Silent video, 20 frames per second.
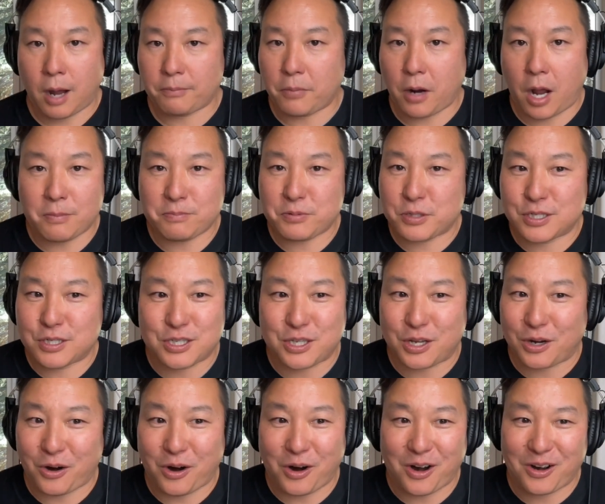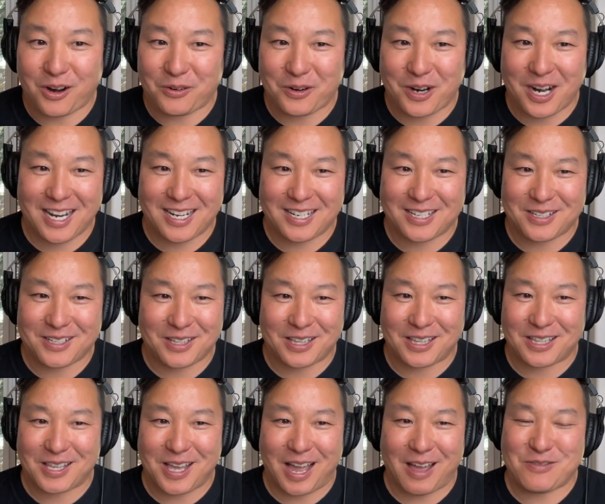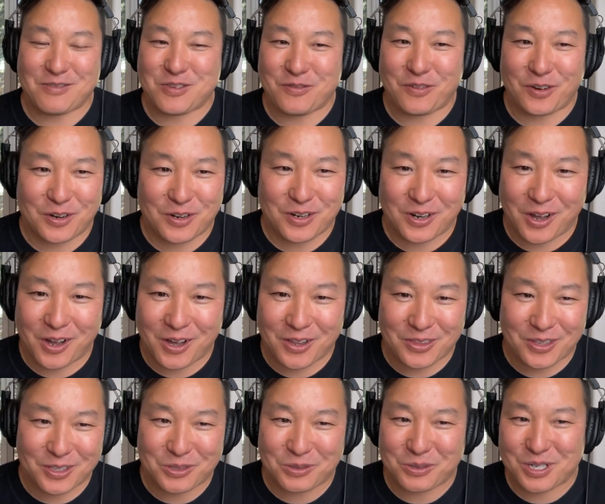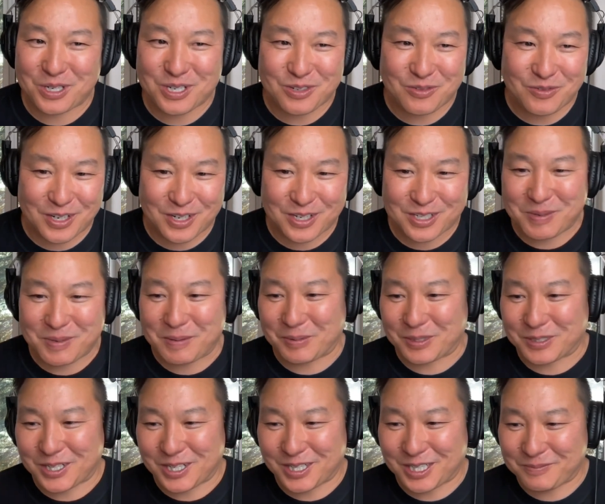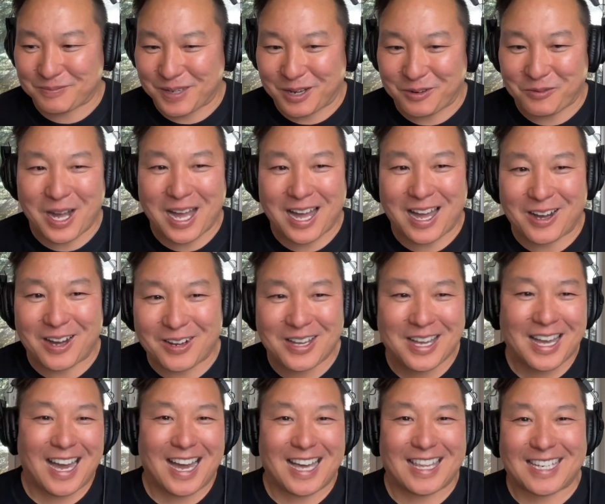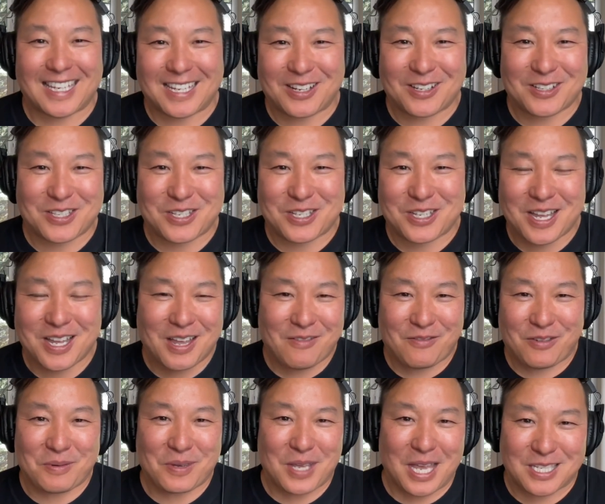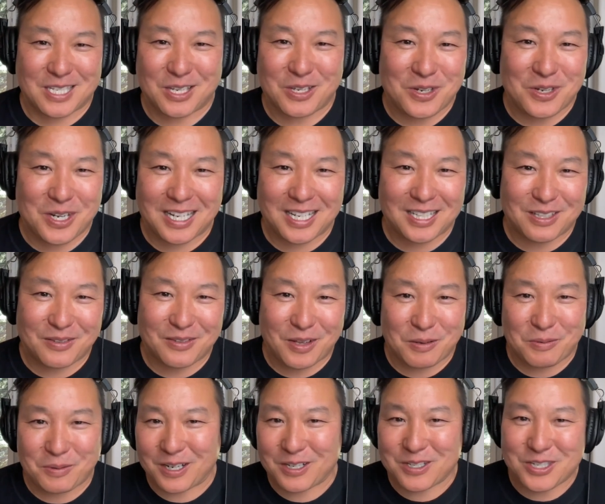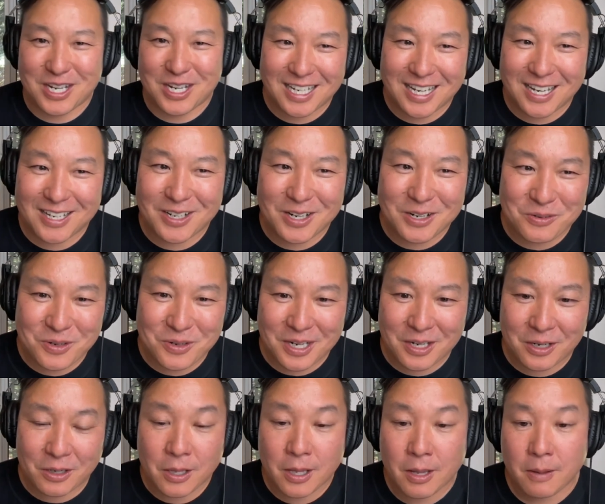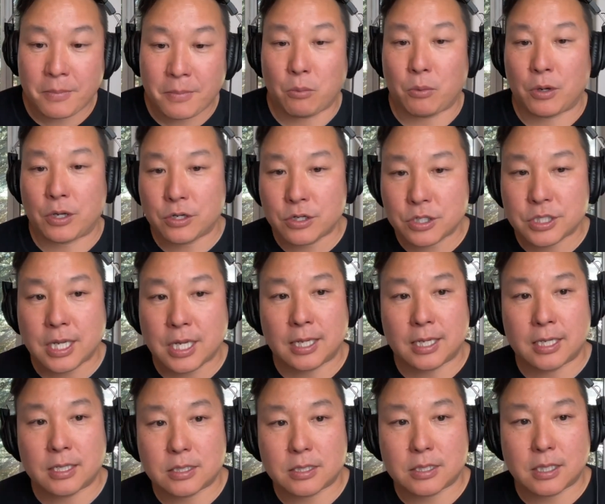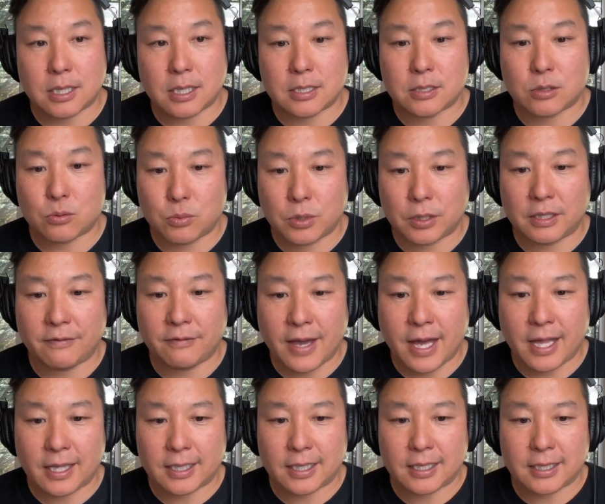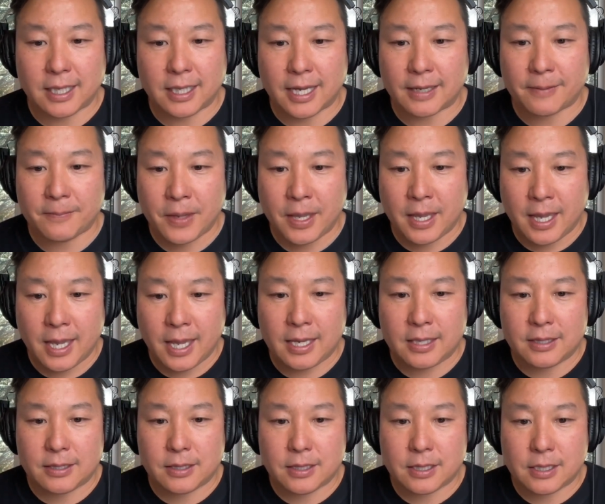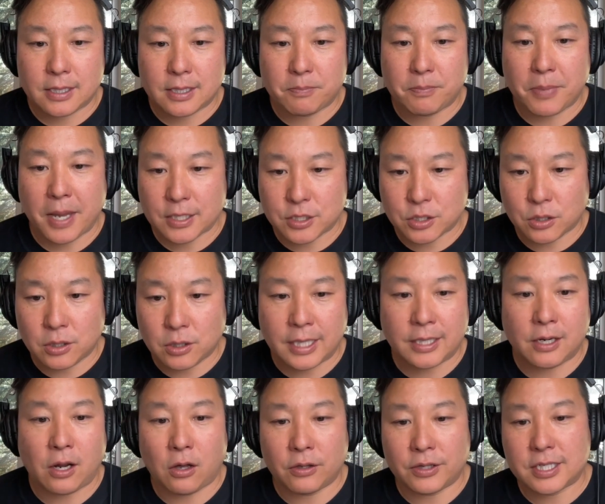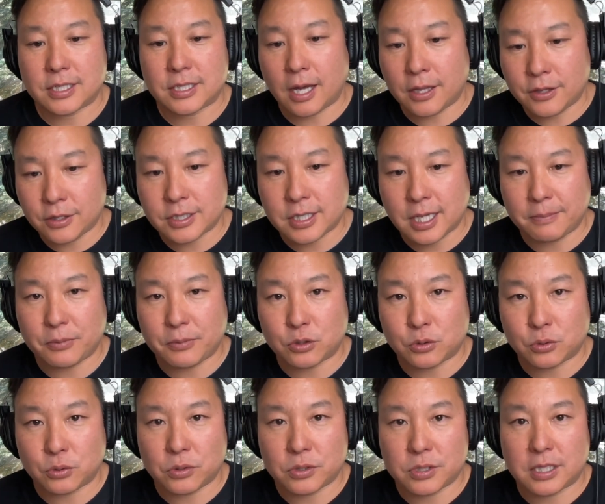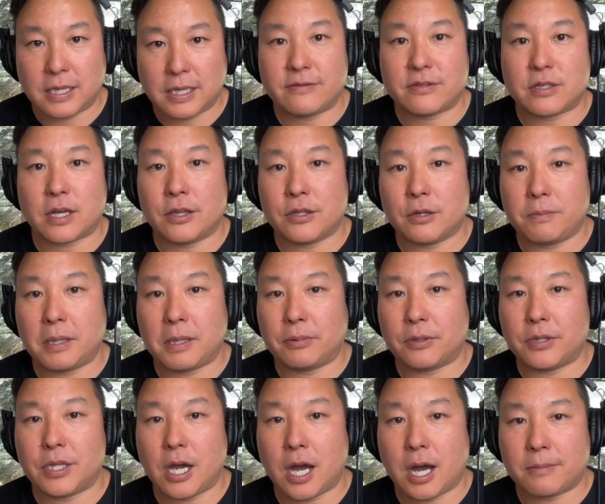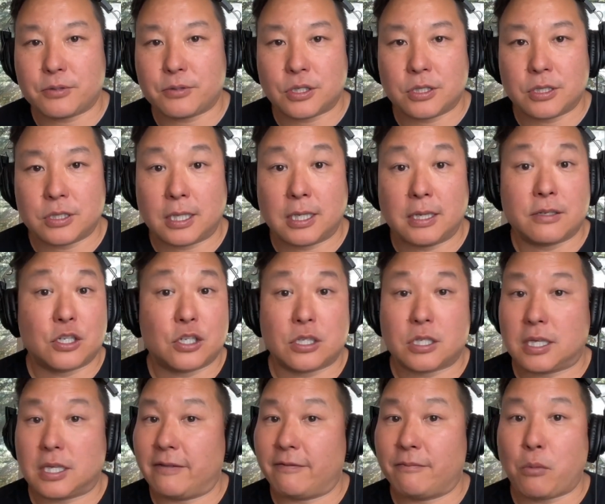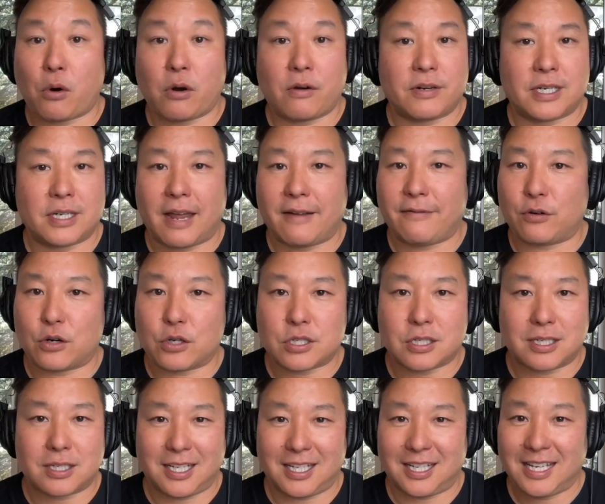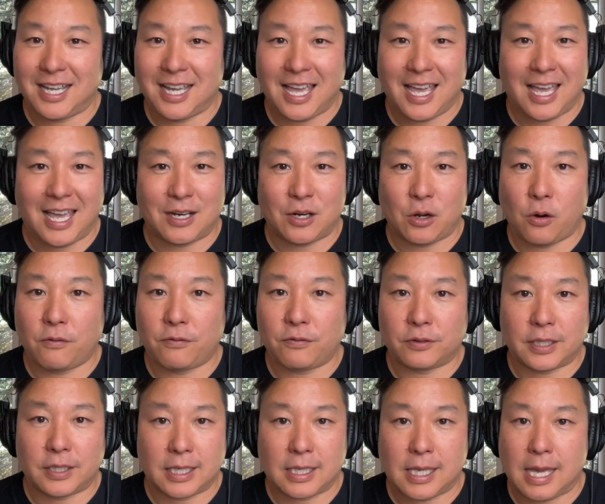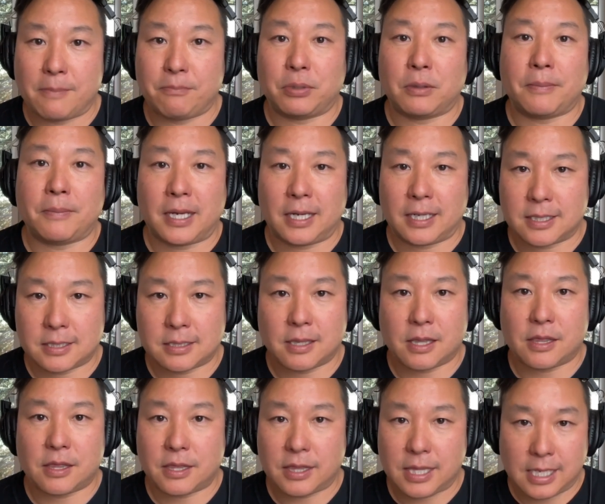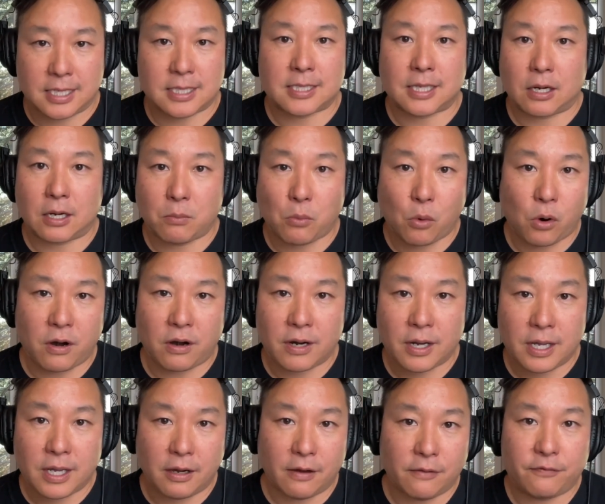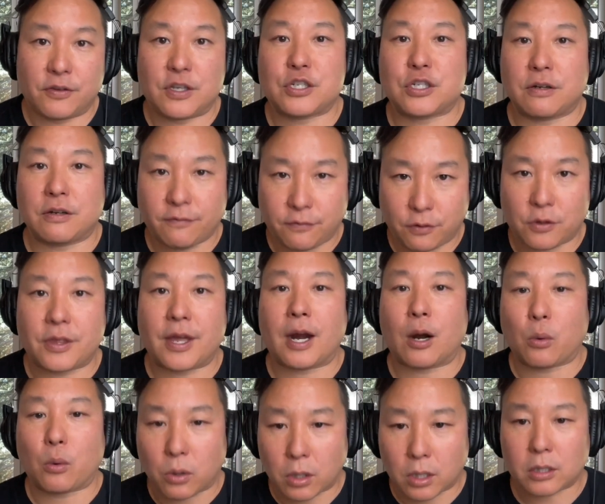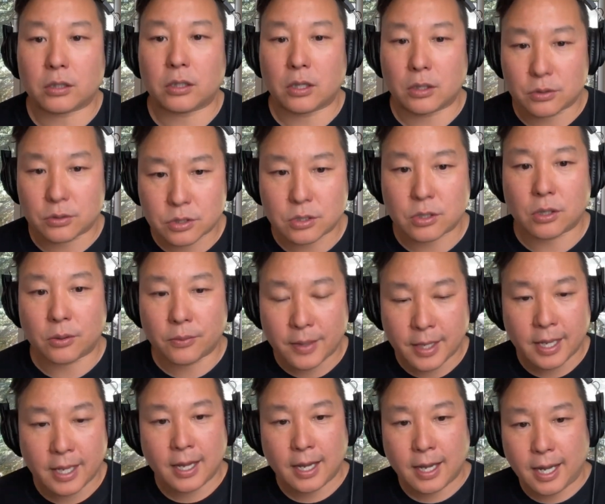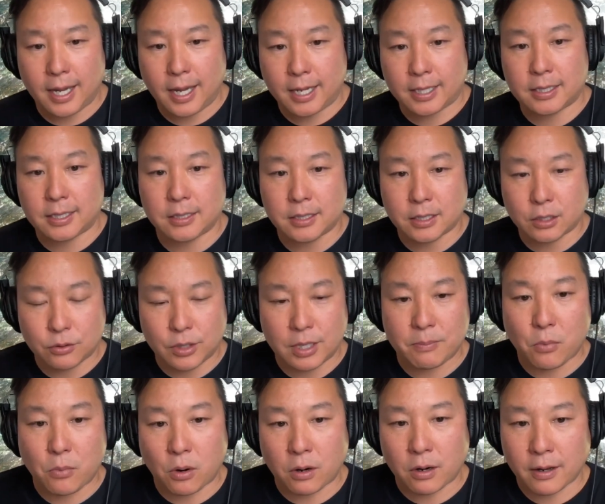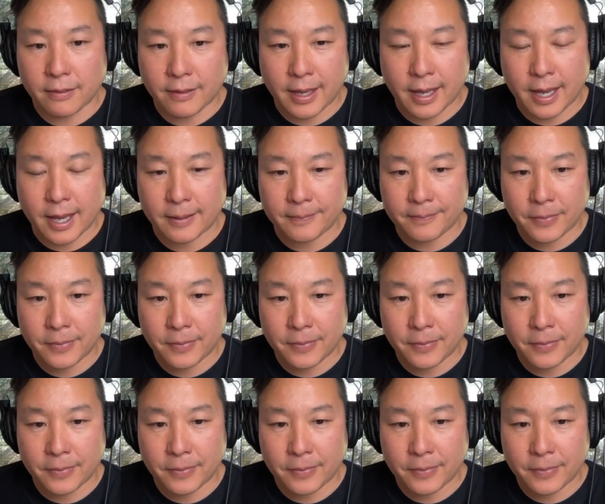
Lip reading: options there are, right? You've heard on the Twitter sphere people talking about, wow, I think as a Unity developer, I'll check out Unreal. But what you're saying is really valid. Like, hey, Bezel and all these other type of tools gives other people the option to give more diversity and hopefully implementing things that are more efficient for their workload. So I couldn't agree more on that.